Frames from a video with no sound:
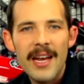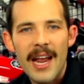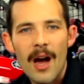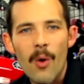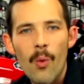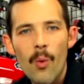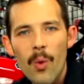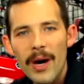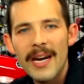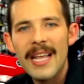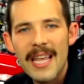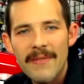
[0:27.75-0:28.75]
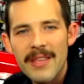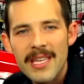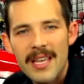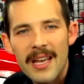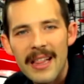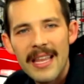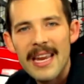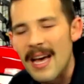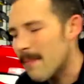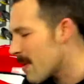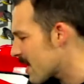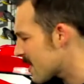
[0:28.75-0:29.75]
Now we're going to give this a
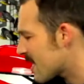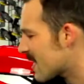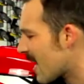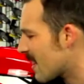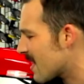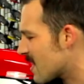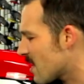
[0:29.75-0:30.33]
cleanup because the stainless